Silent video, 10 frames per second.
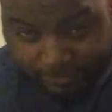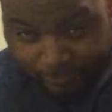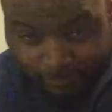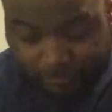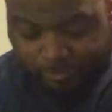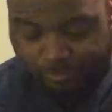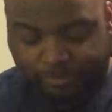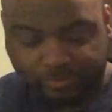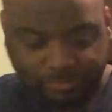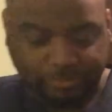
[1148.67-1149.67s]
Then wiggle your
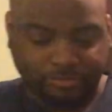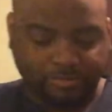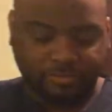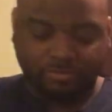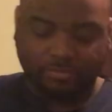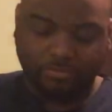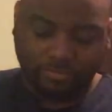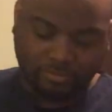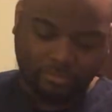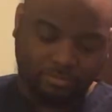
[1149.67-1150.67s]
ankles around for
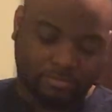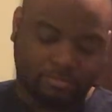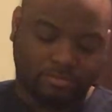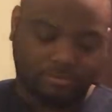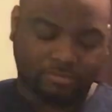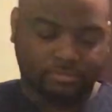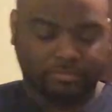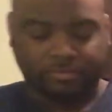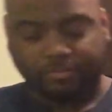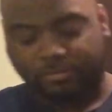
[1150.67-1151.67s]
me and
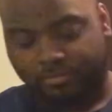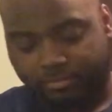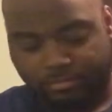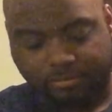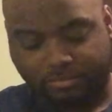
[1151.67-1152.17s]
your toes.